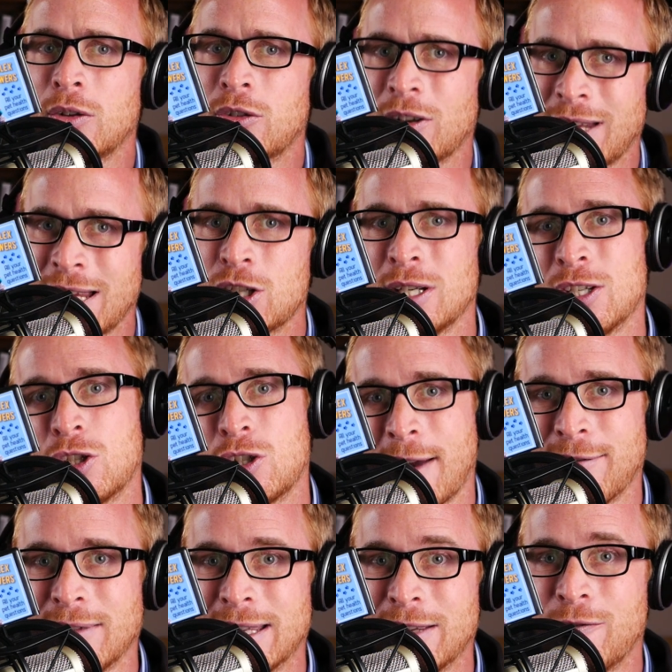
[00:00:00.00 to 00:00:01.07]
Sedation is
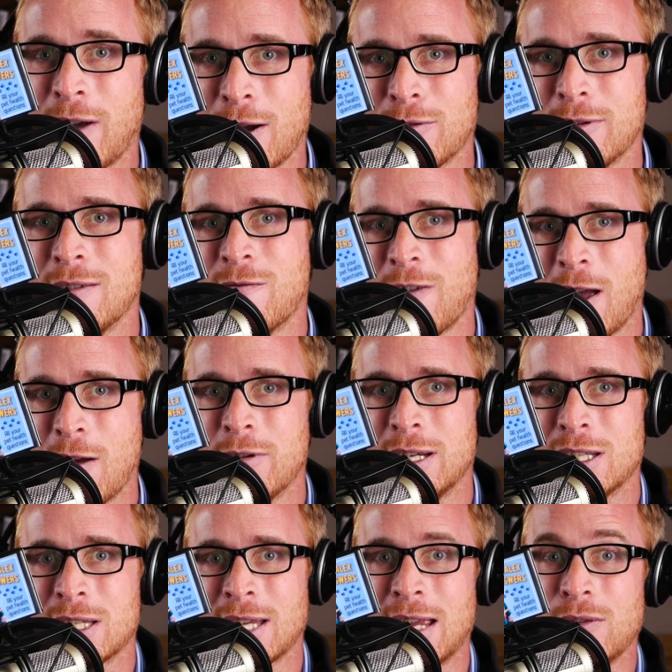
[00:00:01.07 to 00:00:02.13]
generally very,
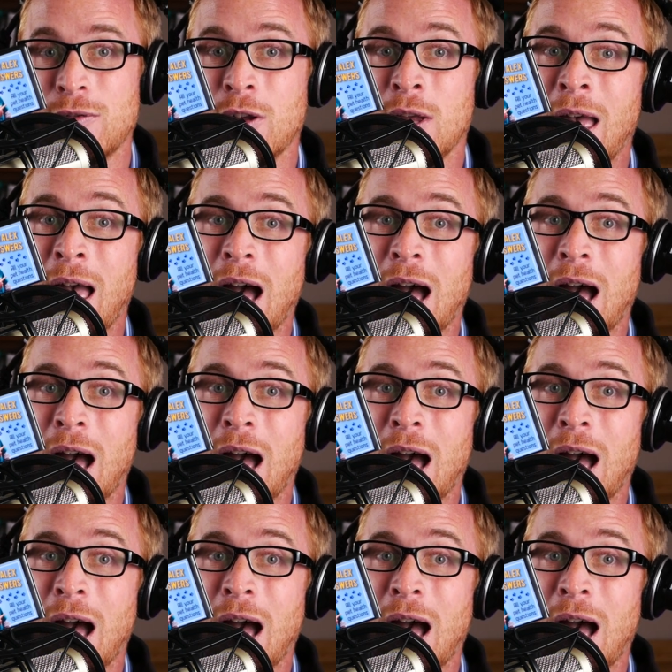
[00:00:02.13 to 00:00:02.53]
very safe.